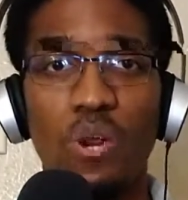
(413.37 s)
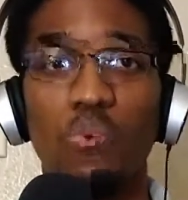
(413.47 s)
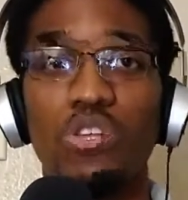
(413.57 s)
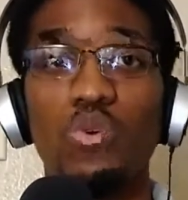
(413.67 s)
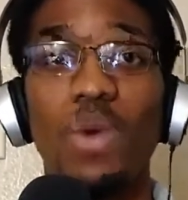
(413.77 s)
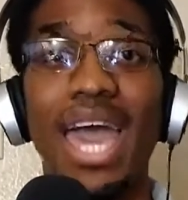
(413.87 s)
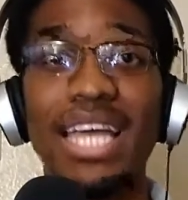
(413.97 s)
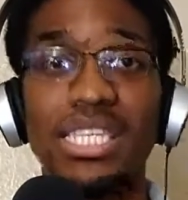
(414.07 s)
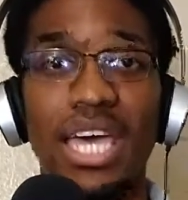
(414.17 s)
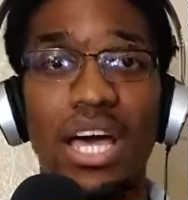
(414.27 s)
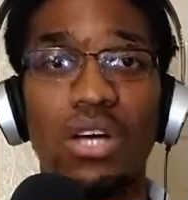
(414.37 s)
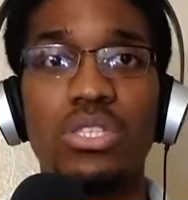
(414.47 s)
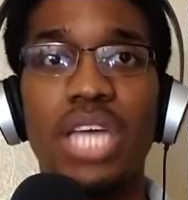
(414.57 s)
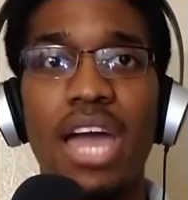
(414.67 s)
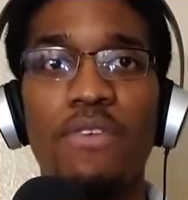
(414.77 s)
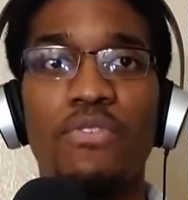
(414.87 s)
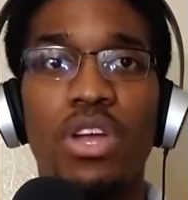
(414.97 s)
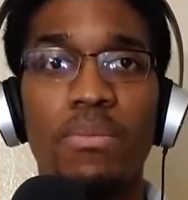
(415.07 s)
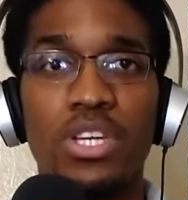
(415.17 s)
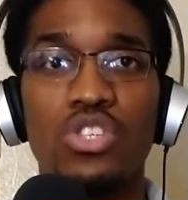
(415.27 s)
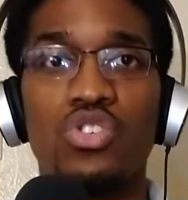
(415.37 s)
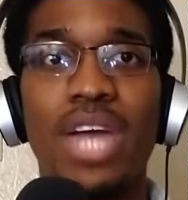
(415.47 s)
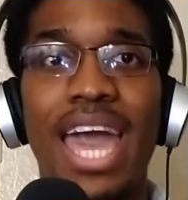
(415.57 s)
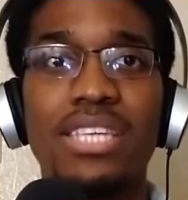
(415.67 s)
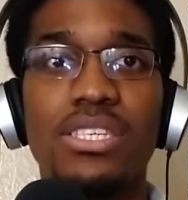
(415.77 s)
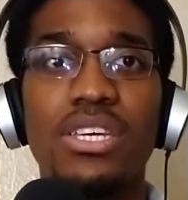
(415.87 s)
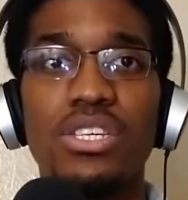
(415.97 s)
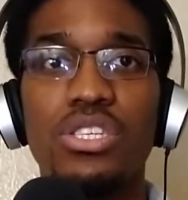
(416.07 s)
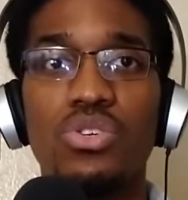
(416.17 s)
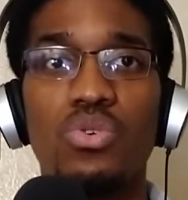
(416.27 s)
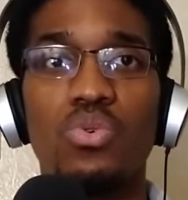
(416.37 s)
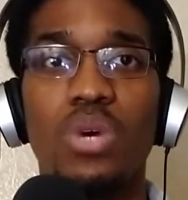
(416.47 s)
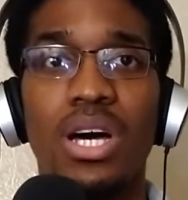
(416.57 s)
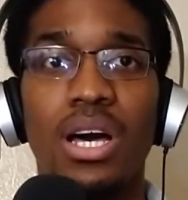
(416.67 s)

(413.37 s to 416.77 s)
When you exhale, diaphragm contracts to